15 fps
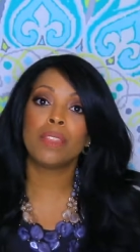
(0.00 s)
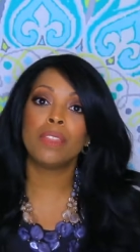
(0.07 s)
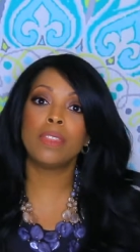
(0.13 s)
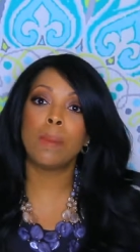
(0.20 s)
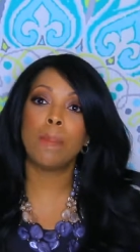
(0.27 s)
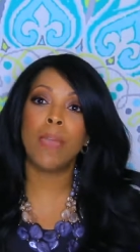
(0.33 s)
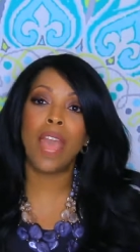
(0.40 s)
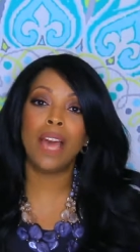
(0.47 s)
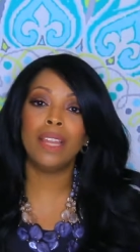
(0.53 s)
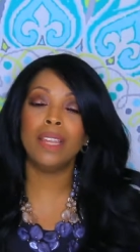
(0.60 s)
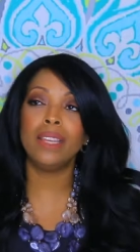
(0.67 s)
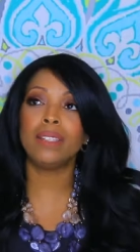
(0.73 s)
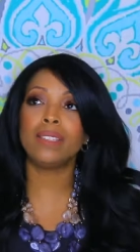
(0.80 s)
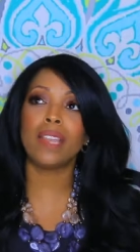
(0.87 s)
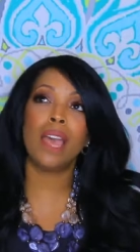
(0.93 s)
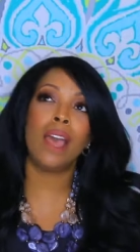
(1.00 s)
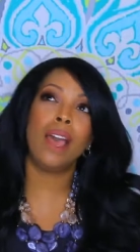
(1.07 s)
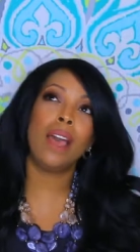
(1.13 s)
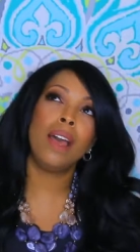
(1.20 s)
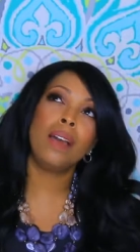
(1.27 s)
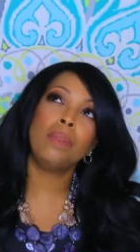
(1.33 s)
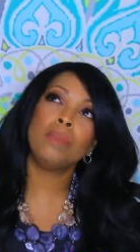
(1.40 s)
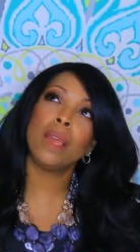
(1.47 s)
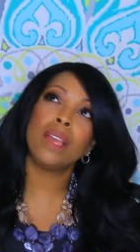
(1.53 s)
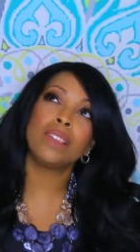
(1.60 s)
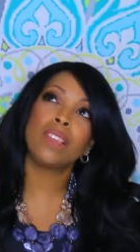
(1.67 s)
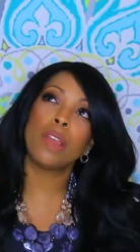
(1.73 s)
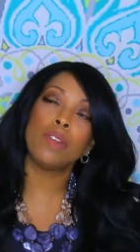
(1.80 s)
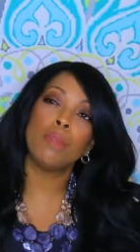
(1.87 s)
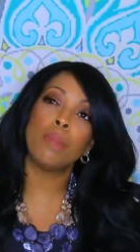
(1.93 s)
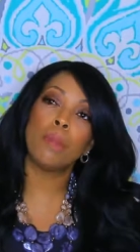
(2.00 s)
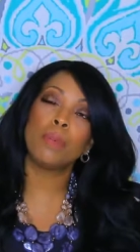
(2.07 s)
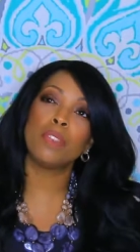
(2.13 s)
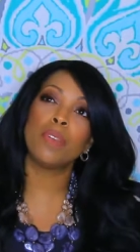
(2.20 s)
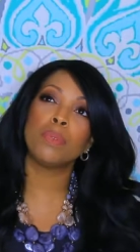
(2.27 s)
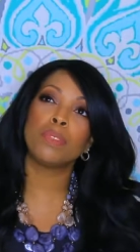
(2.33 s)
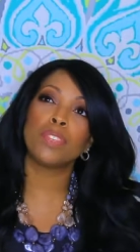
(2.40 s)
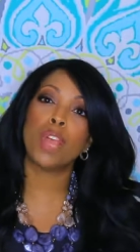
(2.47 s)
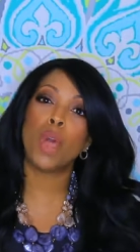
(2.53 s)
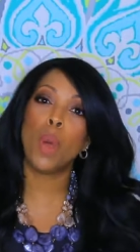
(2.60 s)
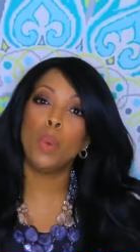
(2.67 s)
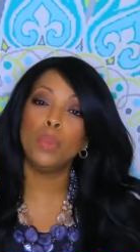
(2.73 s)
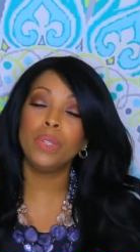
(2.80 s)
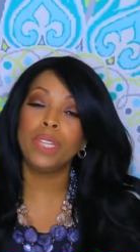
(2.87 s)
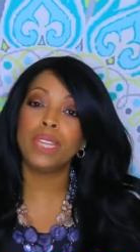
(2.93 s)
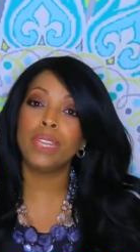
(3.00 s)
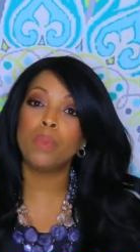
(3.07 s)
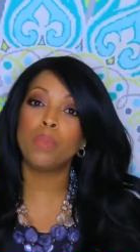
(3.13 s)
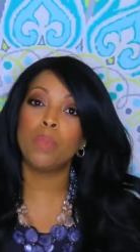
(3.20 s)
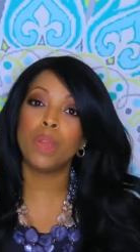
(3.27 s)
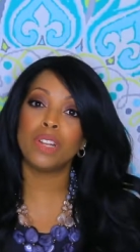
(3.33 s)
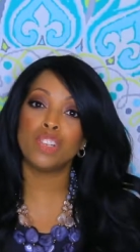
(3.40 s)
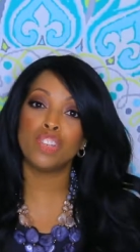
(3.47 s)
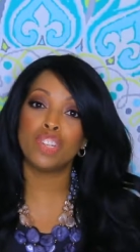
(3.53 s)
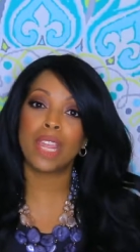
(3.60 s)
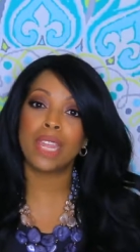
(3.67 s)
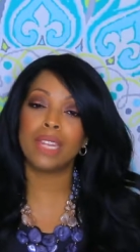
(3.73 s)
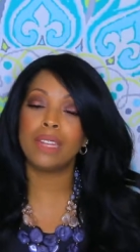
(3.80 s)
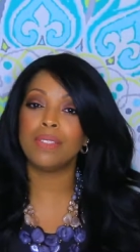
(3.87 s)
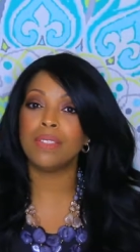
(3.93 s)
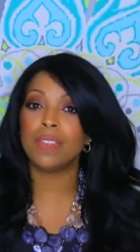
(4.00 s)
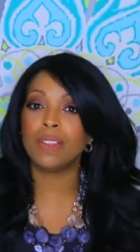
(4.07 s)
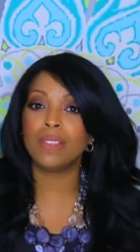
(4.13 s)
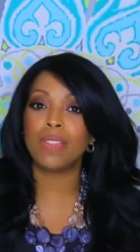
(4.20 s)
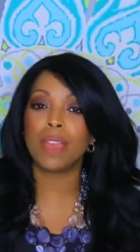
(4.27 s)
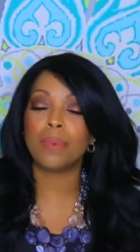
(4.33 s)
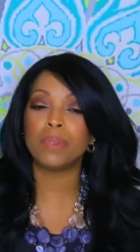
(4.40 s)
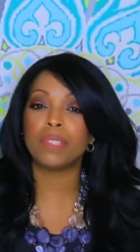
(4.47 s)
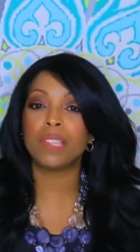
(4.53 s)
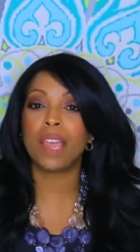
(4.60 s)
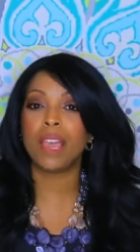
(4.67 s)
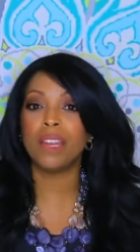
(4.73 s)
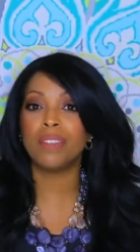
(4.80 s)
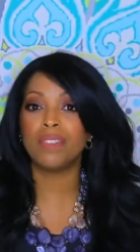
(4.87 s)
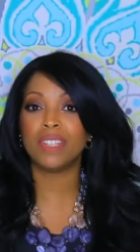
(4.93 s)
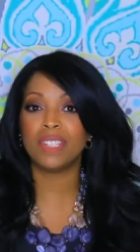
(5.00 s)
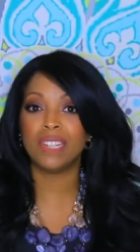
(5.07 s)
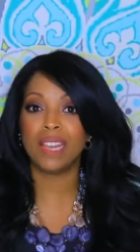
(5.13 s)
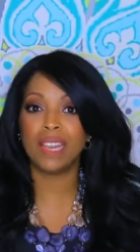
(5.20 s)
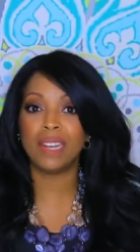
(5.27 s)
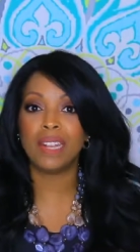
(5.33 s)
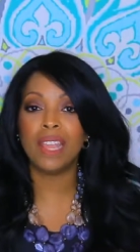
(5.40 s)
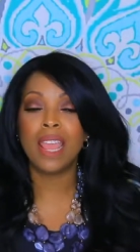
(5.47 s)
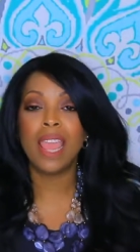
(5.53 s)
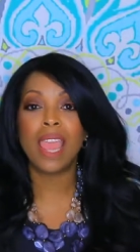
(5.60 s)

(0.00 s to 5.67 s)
the palette, um, as I remember, there was only one shade in there that was kind of a dud,